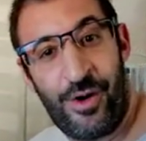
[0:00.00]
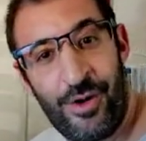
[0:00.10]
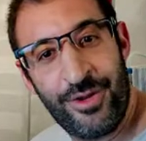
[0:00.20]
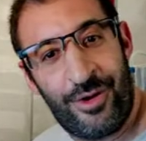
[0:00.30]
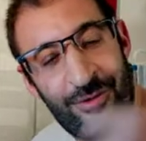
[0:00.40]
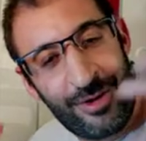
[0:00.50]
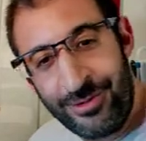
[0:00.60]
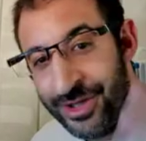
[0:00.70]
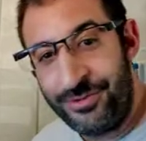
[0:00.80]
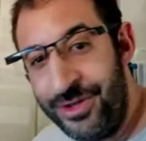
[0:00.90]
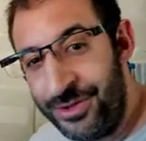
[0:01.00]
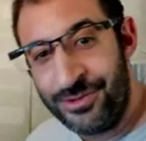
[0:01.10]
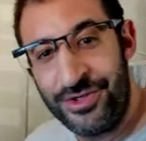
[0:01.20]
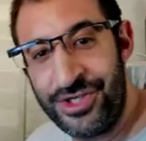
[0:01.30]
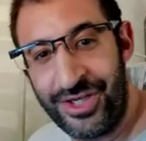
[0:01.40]
all your work that we'll
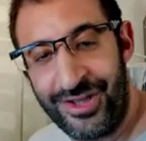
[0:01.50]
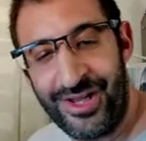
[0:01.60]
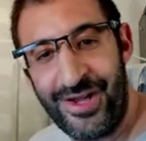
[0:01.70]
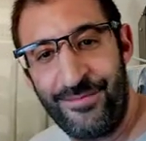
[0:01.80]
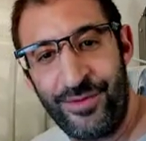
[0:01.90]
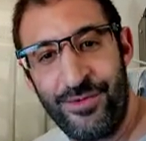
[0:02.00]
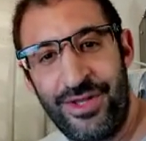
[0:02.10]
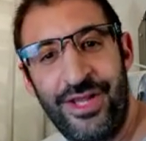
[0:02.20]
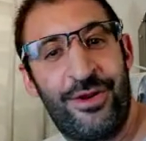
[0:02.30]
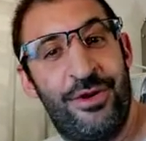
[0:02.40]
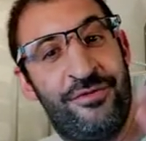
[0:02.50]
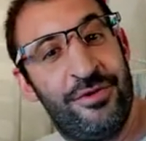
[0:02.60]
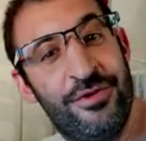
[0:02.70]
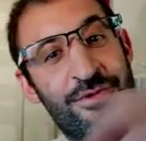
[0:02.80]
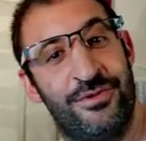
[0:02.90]
do, inshallah, we'll get
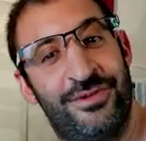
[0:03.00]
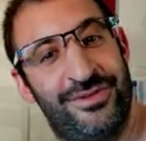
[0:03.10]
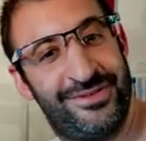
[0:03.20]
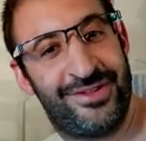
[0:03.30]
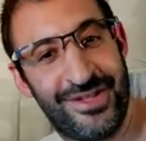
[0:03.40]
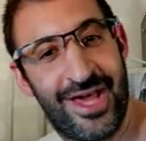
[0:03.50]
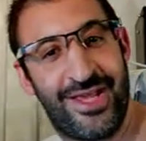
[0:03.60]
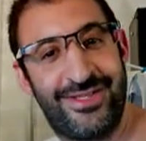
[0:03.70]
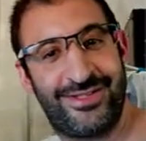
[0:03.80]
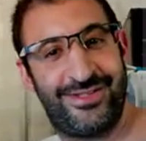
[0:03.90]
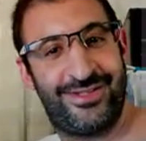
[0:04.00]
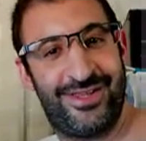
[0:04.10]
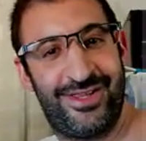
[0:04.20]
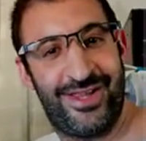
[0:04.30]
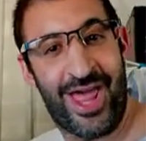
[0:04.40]
revenue. Yes,
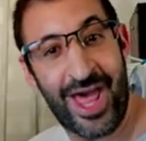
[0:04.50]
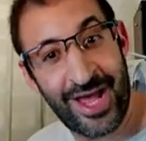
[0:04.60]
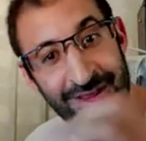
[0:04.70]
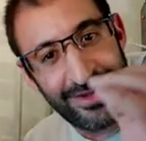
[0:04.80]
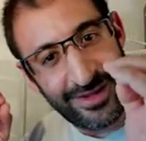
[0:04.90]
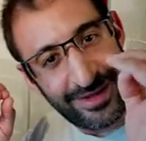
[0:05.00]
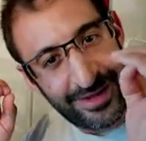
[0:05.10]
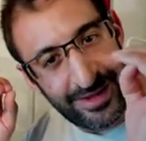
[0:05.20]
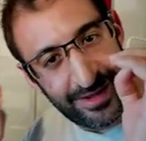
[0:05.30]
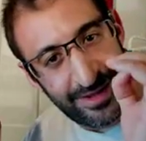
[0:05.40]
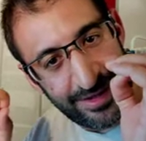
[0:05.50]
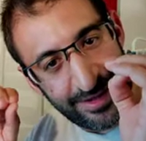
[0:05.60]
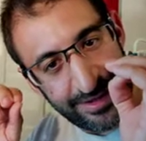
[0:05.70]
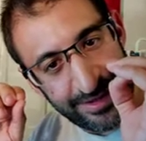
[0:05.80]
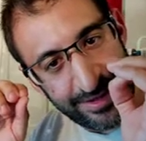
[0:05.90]
and
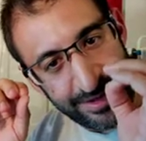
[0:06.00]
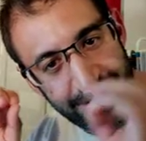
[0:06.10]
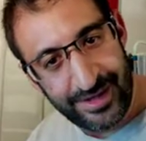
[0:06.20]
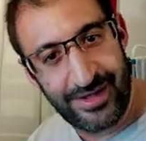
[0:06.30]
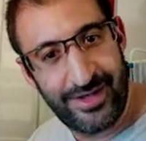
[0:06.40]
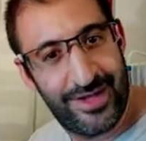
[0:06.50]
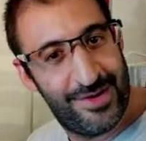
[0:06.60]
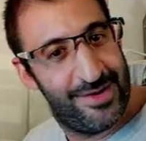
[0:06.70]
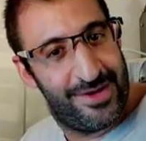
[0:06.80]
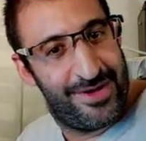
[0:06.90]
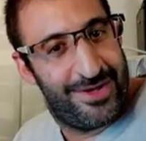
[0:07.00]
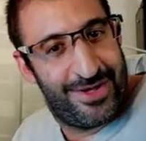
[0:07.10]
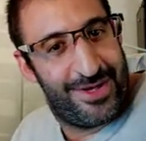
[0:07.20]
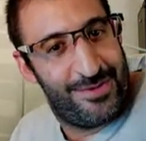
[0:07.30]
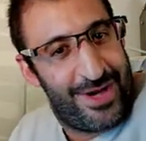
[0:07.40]

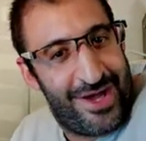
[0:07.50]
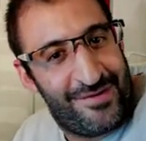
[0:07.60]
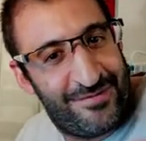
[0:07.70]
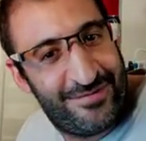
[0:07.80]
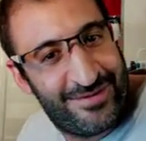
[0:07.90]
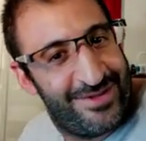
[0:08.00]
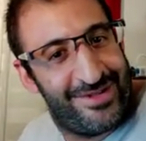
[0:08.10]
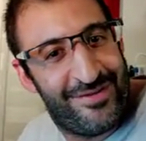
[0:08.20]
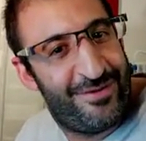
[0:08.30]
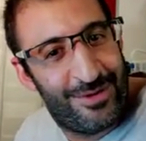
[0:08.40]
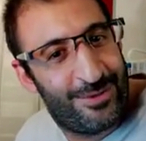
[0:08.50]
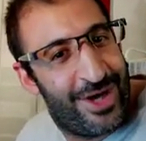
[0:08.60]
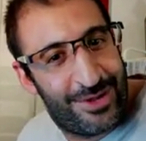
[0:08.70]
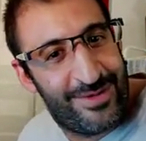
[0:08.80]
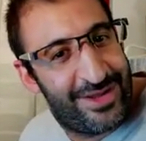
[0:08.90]
you have different
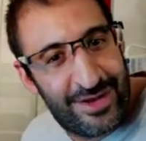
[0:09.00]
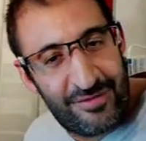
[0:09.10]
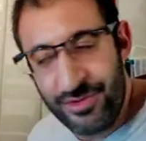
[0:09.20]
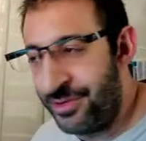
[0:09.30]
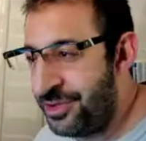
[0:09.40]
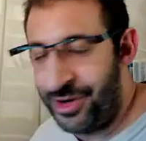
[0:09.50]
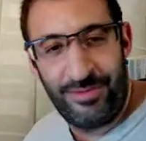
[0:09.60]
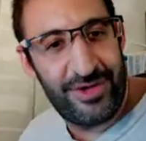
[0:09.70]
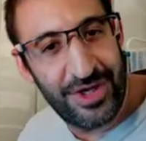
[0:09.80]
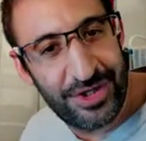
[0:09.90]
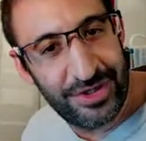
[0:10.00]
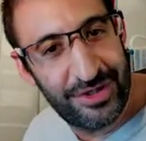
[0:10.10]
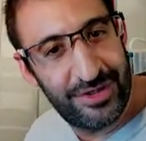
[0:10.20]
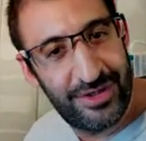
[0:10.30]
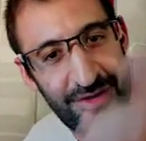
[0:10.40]
way to make the revenue with your
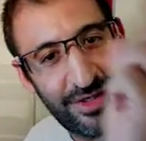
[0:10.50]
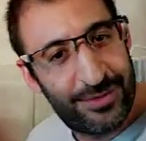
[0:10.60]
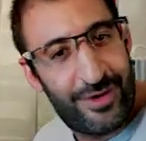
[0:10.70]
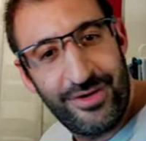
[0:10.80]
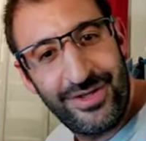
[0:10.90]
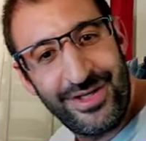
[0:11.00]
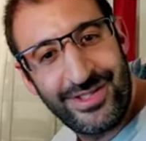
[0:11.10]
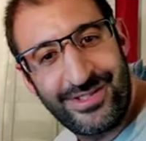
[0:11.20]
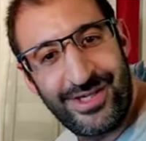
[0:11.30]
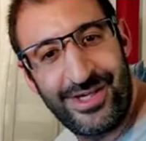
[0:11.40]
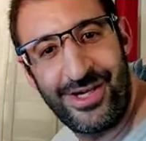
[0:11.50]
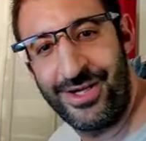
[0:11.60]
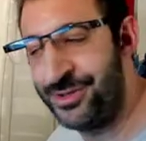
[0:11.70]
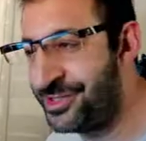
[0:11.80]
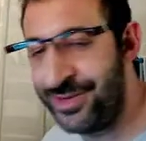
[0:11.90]
application. This one is
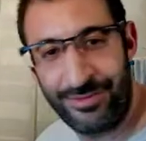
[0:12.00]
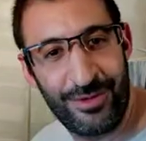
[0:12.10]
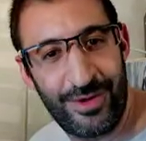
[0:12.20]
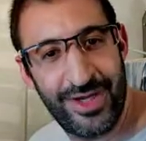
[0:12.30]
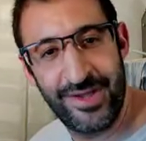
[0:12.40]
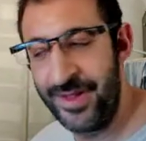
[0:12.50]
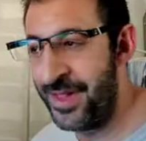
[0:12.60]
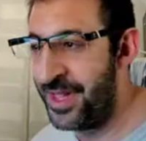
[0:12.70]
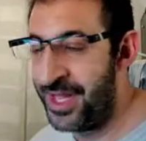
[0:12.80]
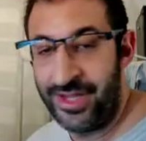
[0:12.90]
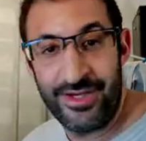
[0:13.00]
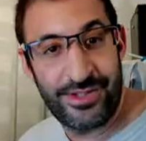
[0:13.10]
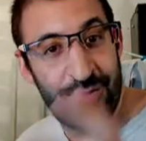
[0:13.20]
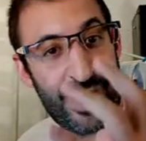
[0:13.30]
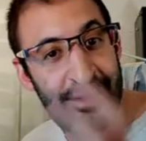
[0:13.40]
the simple way
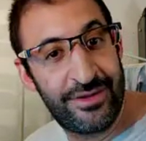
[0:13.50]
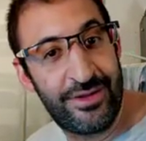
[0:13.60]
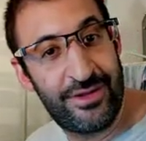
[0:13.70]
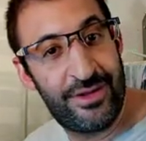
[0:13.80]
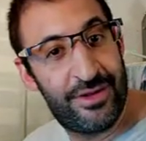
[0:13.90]
is to add